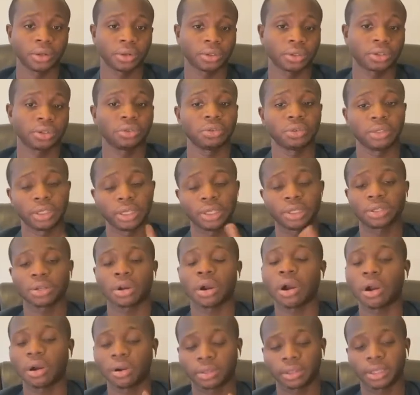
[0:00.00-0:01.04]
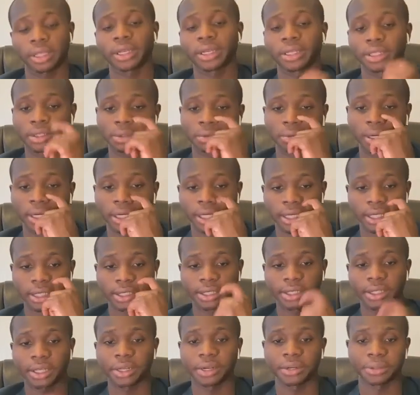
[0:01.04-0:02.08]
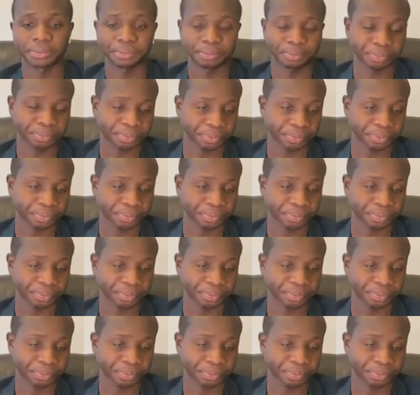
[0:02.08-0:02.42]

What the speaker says: So these are all things you want to consider.